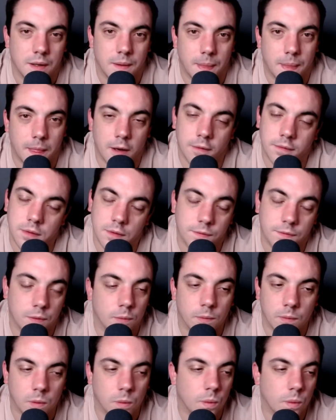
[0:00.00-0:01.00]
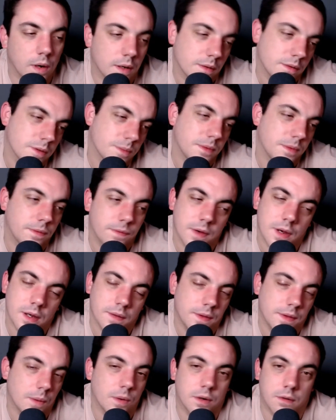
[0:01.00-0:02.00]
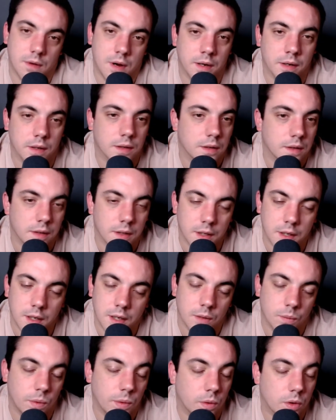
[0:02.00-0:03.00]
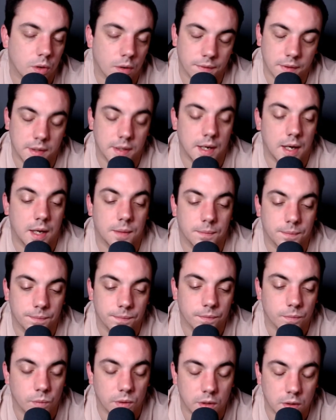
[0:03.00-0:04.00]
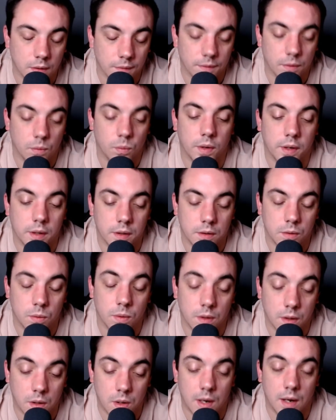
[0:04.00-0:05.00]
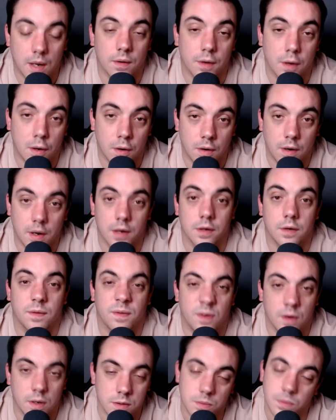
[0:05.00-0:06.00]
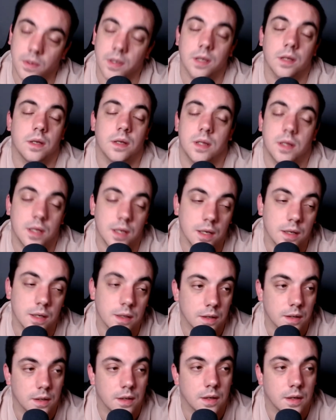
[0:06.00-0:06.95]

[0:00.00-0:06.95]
After the fourth quarter, to be fair, they were great. We've got the game. We got the win. You want to go out on a high in your first week, and you did.